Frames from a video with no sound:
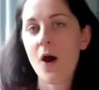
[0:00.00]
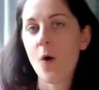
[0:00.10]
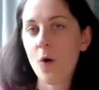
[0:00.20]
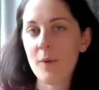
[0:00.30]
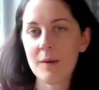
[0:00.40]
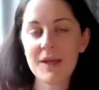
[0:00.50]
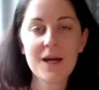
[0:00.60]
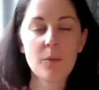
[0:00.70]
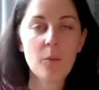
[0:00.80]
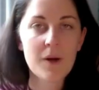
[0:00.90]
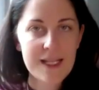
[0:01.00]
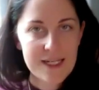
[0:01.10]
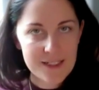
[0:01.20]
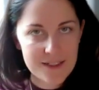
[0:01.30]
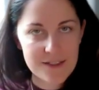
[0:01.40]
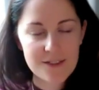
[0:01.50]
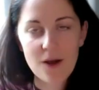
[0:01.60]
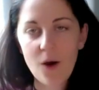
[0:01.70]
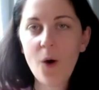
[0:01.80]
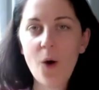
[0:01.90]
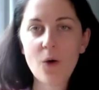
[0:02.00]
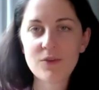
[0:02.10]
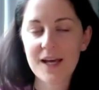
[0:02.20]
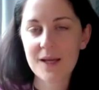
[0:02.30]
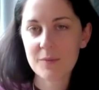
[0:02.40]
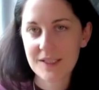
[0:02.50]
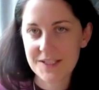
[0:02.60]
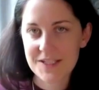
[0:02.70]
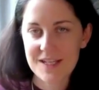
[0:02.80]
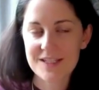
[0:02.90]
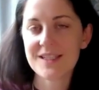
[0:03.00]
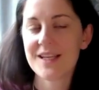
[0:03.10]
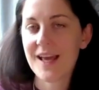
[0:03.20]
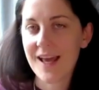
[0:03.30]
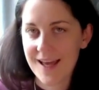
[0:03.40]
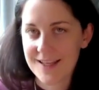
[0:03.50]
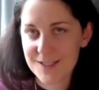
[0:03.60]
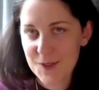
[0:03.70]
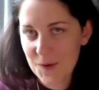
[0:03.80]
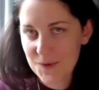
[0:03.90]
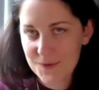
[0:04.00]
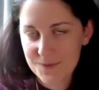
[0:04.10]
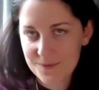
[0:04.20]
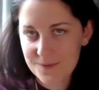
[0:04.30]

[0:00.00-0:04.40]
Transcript: or maybe completeness of liabilities, and so on.